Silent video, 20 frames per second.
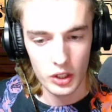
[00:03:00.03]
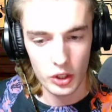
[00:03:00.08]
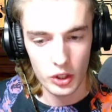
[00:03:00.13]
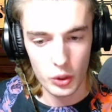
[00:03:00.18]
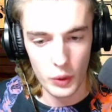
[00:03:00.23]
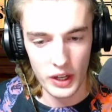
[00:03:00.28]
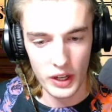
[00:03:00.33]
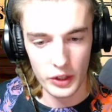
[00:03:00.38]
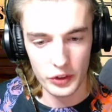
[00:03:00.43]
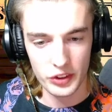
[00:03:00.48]

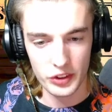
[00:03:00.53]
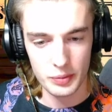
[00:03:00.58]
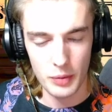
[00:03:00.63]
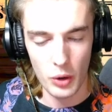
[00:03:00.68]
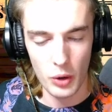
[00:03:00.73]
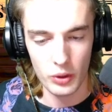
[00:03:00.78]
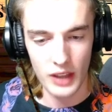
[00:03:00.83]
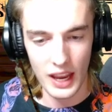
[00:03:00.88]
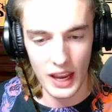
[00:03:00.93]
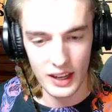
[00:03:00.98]
Greater
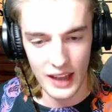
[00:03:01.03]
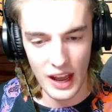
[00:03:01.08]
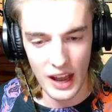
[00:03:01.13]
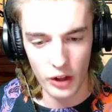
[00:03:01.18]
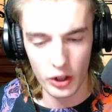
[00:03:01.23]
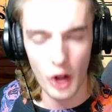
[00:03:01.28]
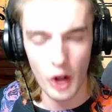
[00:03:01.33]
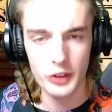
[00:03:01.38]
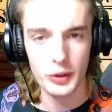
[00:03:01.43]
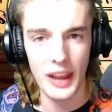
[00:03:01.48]
Smoke, and Elk.
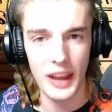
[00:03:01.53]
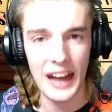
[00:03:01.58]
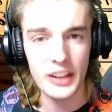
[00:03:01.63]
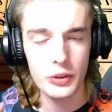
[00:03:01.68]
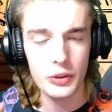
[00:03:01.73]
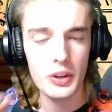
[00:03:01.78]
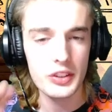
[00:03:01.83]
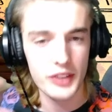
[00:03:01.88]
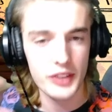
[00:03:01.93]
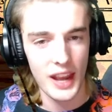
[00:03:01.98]
Also,
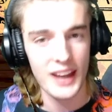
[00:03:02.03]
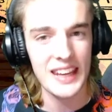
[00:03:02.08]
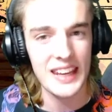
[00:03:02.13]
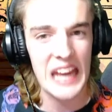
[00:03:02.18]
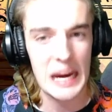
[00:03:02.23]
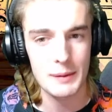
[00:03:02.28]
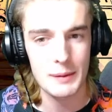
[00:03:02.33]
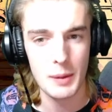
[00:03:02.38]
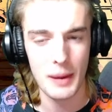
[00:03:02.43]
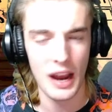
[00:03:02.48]
Antares can't
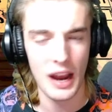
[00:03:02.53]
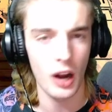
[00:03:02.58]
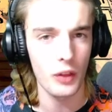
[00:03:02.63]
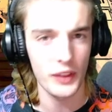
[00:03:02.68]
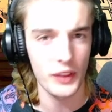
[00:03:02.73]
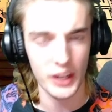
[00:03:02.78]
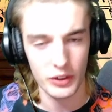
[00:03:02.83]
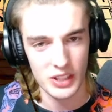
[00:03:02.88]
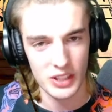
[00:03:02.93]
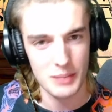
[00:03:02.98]
hear me, but I don't
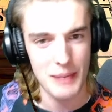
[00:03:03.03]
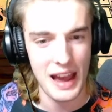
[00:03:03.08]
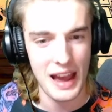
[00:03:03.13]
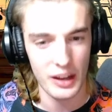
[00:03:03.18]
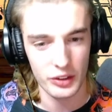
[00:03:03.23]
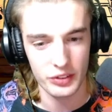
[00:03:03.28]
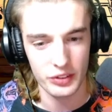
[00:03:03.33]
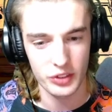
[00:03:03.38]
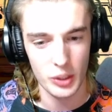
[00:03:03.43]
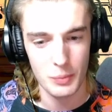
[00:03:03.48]
think it really
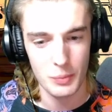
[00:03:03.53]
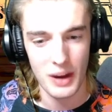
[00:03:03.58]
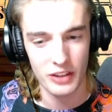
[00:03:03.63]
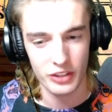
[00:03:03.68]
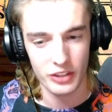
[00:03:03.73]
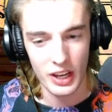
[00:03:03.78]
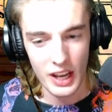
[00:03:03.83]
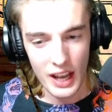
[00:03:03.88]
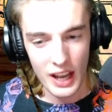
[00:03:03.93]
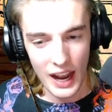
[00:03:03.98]
matters too much.
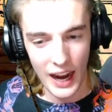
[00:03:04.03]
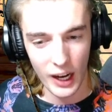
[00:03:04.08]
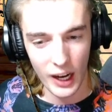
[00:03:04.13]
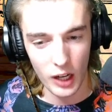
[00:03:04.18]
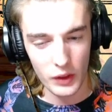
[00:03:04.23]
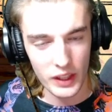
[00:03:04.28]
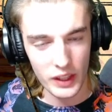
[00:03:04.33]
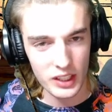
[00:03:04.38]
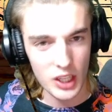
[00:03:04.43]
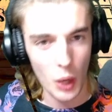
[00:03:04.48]
I don't
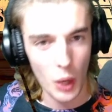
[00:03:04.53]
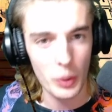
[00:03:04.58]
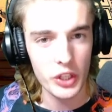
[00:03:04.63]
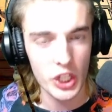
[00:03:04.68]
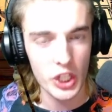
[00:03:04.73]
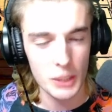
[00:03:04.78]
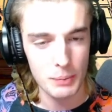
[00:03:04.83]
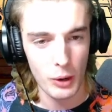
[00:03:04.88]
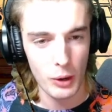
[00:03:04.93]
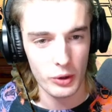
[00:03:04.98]
think knowing
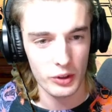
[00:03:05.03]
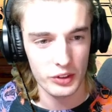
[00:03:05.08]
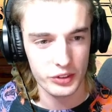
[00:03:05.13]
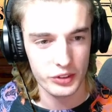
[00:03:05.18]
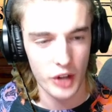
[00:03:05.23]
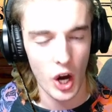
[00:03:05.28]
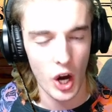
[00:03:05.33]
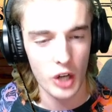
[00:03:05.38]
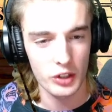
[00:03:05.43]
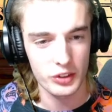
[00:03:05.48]
your opponent's
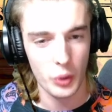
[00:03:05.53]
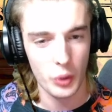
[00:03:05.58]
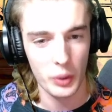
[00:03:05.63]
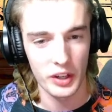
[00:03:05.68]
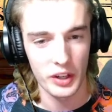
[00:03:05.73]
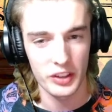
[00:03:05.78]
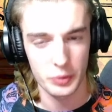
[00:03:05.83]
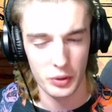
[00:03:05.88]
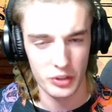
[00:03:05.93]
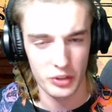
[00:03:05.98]
card is going
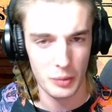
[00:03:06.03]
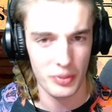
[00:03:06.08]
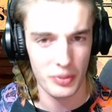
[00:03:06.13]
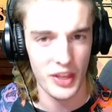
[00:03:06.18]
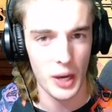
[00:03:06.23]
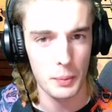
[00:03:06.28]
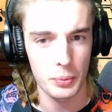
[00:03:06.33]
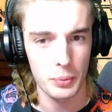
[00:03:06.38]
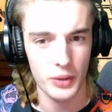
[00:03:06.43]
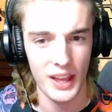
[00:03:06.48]
to switch up
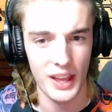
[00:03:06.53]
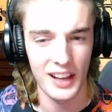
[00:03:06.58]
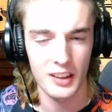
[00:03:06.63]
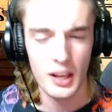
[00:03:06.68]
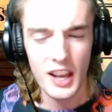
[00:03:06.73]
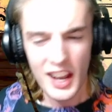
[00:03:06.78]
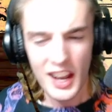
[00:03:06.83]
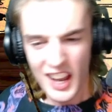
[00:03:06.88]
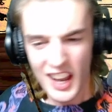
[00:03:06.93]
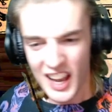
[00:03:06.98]
their playing.
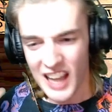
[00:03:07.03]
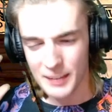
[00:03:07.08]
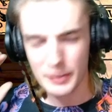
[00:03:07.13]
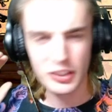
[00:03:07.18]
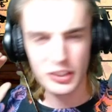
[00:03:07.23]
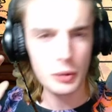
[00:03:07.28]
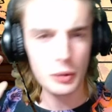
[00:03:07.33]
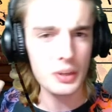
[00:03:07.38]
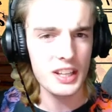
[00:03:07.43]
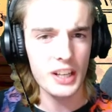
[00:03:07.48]

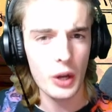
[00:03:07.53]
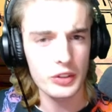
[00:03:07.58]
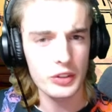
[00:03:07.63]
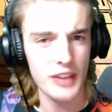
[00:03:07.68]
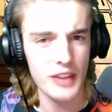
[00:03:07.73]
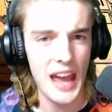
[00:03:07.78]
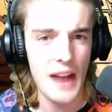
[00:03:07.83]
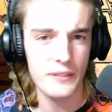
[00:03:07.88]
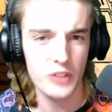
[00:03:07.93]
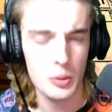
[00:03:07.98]
Especially when he goes
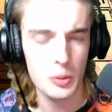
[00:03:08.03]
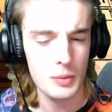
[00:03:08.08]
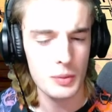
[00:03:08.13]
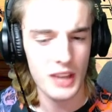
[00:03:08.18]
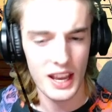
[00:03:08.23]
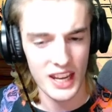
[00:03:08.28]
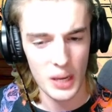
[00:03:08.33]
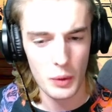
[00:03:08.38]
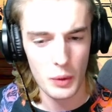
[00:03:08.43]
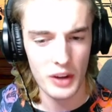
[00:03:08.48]
after me
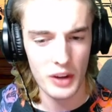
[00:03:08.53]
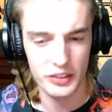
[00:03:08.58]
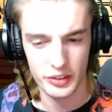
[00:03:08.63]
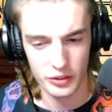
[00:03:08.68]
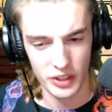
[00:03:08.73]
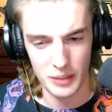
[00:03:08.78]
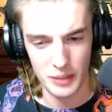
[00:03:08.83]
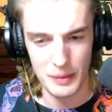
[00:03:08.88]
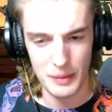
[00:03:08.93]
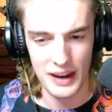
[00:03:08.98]
anyways, doesn't
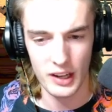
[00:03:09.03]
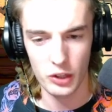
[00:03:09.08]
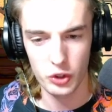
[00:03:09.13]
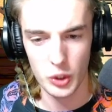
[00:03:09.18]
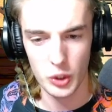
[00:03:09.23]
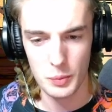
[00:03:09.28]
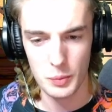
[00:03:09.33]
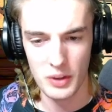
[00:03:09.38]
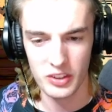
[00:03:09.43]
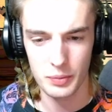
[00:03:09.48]
really matter
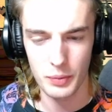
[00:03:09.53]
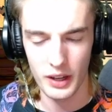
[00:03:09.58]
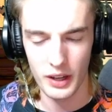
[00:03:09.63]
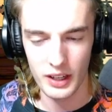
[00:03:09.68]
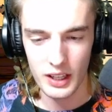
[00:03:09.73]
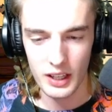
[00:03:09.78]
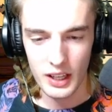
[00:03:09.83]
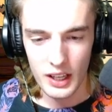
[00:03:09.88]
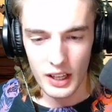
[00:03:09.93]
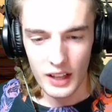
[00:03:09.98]
too much. But
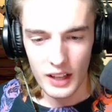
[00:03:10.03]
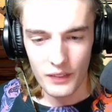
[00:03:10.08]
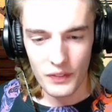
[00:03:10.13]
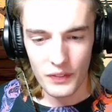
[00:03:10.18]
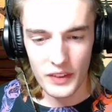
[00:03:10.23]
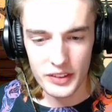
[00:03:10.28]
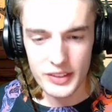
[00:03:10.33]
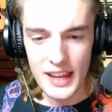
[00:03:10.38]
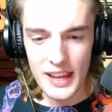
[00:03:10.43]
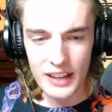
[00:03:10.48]

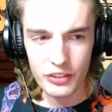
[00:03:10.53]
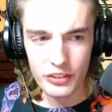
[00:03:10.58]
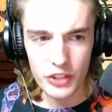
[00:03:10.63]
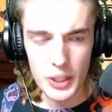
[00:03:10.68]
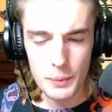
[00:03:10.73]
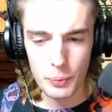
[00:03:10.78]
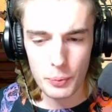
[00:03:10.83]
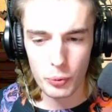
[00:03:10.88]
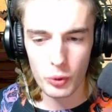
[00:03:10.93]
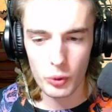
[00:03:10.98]
this is actually a
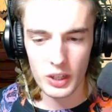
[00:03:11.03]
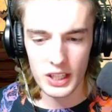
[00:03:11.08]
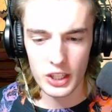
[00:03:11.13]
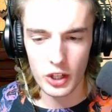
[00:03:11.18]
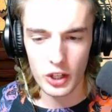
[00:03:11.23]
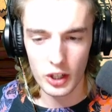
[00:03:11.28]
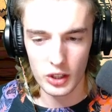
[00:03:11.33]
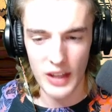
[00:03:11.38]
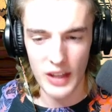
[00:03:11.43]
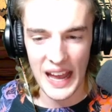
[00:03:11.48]
pretty
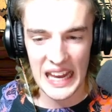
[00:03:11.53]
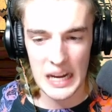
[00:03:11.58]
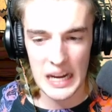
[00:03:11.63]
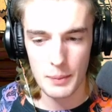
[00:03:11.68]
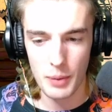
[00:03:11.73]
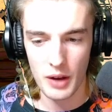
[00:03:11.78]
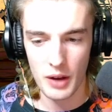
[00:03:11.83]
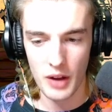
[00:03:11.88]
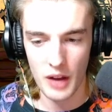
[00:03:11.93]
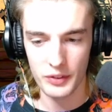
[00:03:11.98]
good lineup
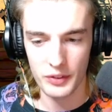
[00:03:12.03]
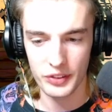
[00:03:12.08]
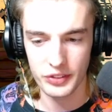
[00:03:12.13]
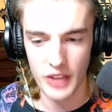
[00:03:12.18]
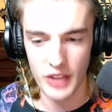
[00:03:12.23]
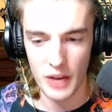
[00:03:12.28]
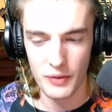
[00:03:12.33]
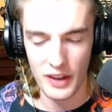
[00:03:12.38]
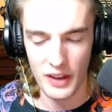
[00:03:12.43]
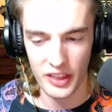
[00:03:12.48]
of
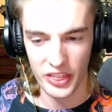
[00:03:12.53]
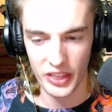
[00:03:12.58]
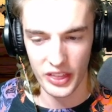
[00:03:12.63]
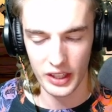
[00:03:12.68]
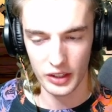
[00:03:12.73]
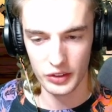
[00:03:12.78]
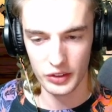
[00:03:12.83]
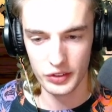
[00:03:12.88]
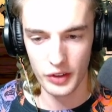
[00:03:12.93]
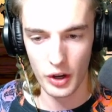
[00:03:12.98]
stuff, I
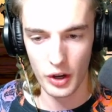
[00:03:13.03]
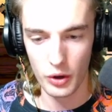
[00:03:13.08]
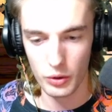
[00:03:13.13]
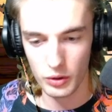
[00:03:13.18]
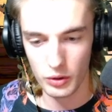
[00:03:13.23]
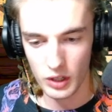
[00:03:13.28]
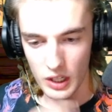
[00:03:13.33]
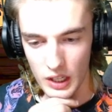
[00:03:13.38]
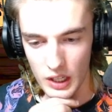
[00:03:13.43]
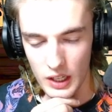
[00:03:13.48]
think. So